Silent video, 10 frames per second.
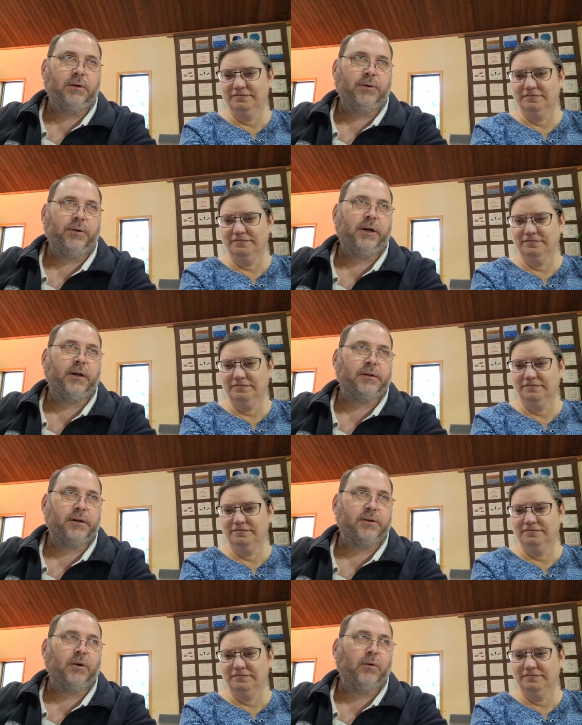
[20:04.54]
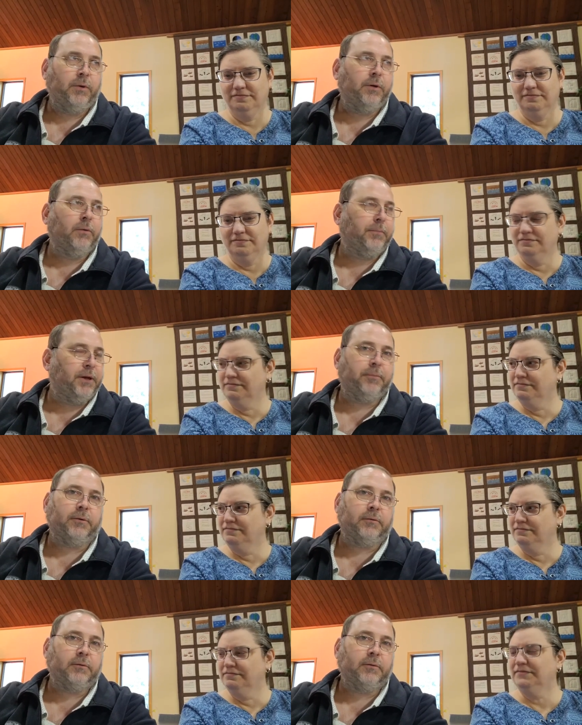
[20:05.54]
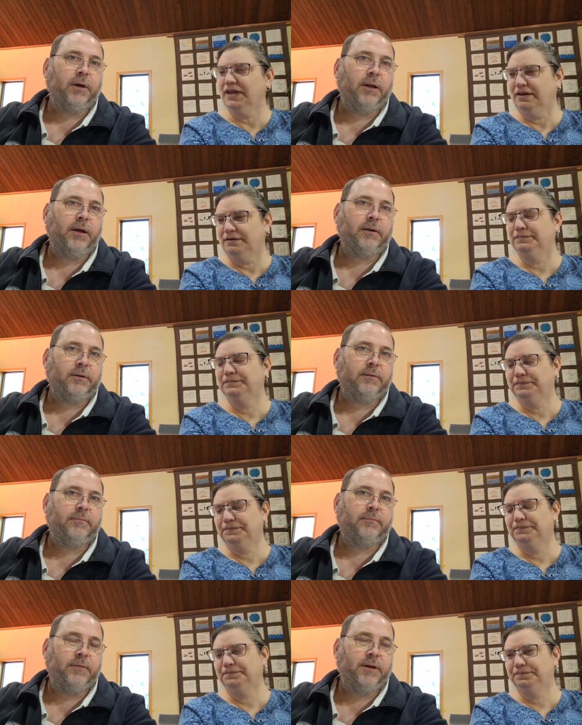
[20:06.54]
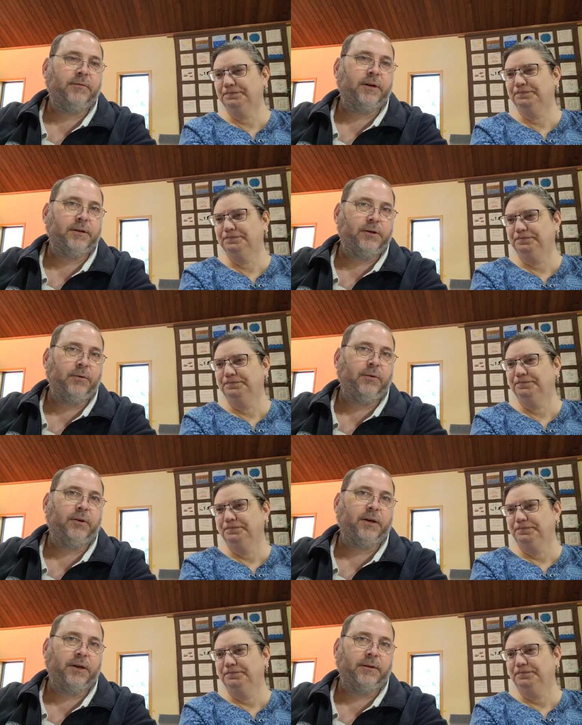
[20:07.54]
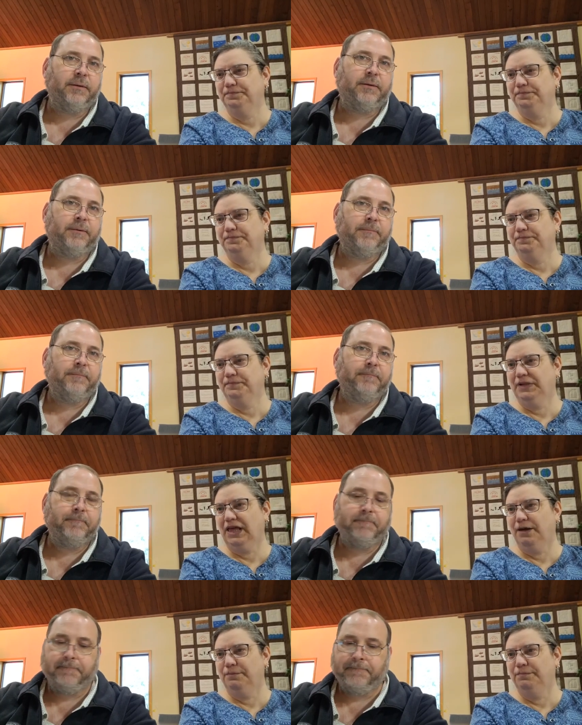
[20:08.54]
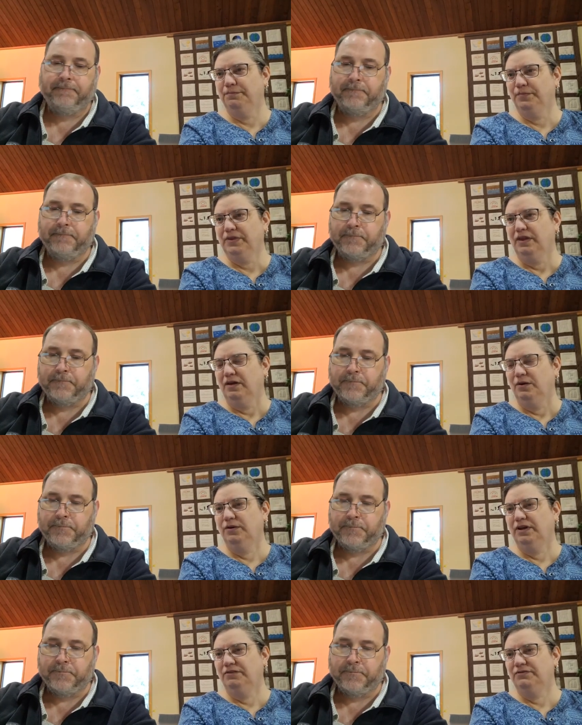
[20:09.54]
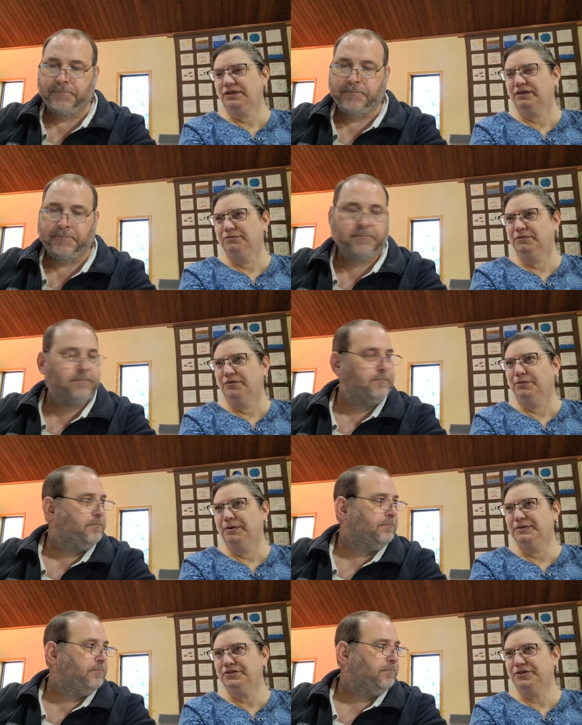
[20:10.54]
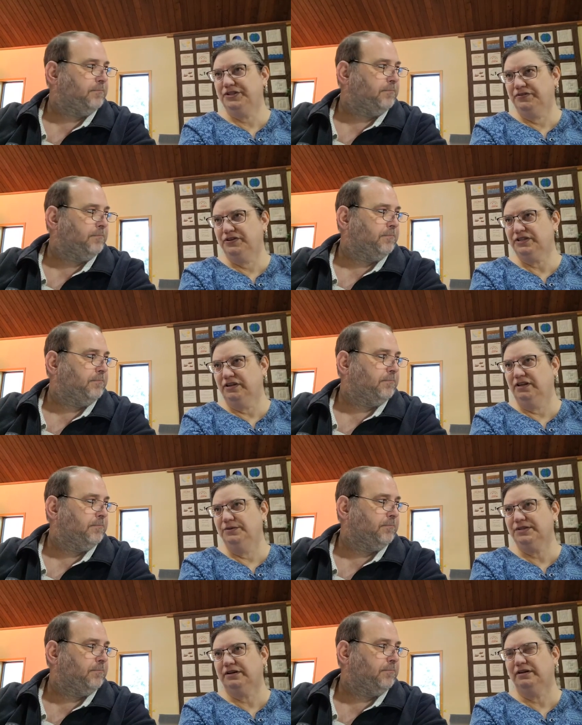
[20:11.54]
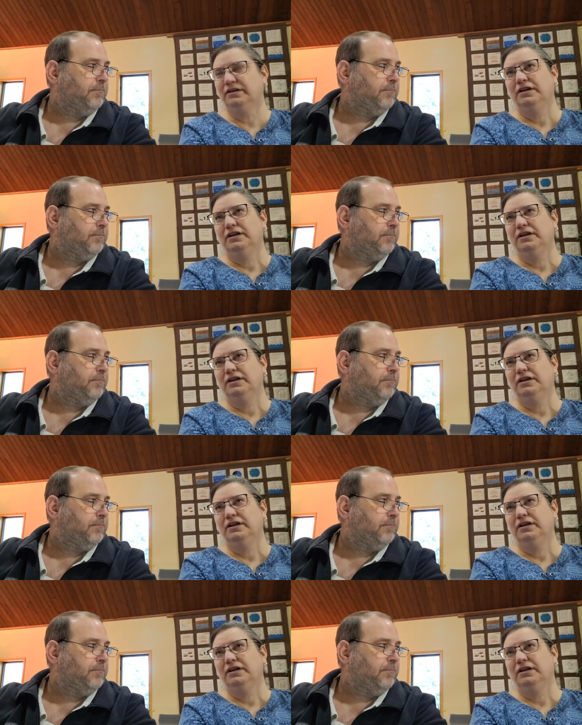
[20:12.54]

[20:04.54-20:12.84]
Speaker 1: he treated us as though we were people, and that even as youth and kids. Yeah.
Speaker 2: Well, I've talked before about Mr. Sievertson. He was our